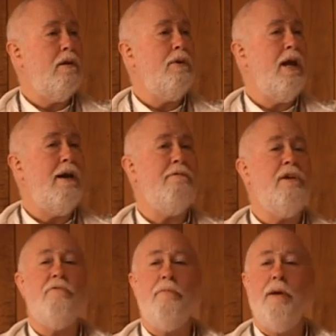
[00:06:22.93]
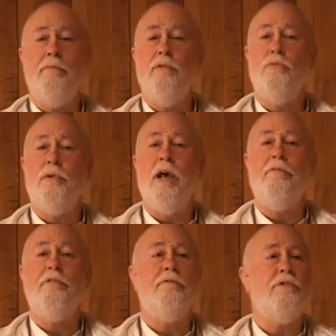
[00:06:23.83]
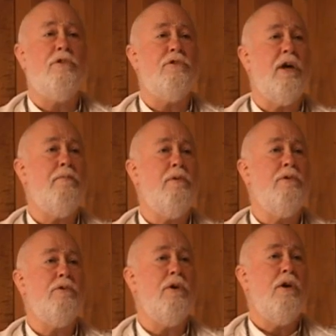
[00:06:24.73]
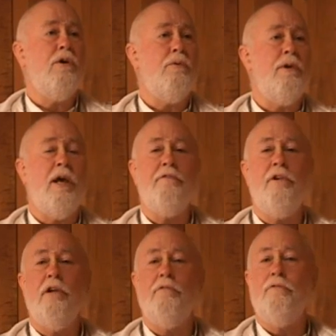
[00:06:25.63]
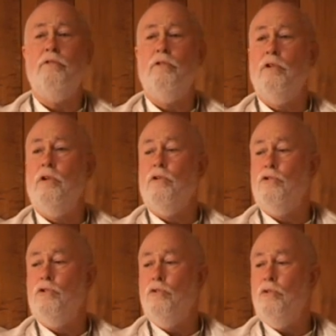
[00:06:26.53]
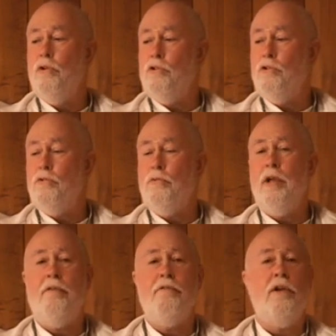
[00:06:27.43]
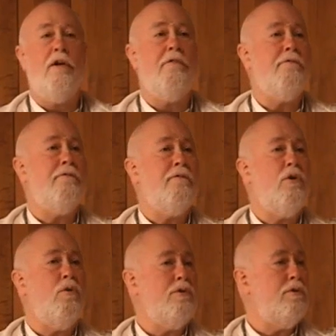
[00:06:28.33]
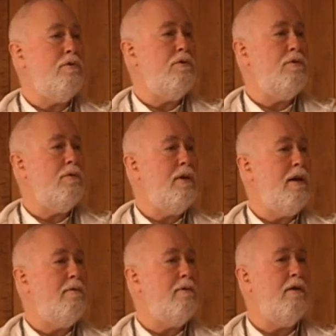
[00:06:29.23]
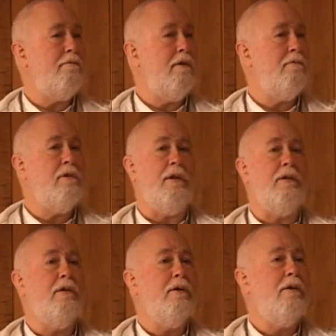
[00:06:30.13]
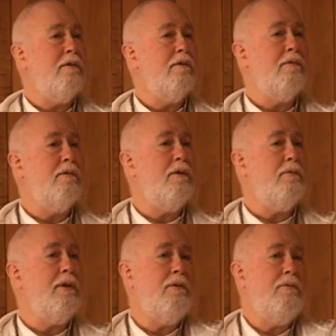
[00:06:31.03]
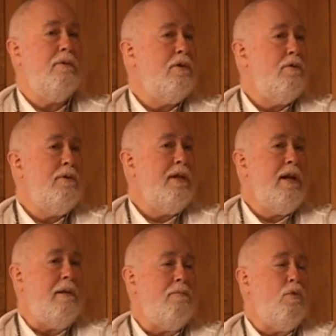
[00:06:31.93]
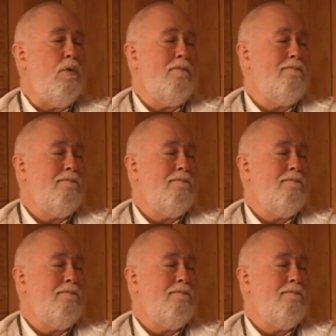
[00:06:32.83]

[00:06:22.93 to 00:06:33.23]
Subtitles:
We have enough members, we have enough disciples, we have enough students, we have enough courses, we have enough everything. We don't need any more.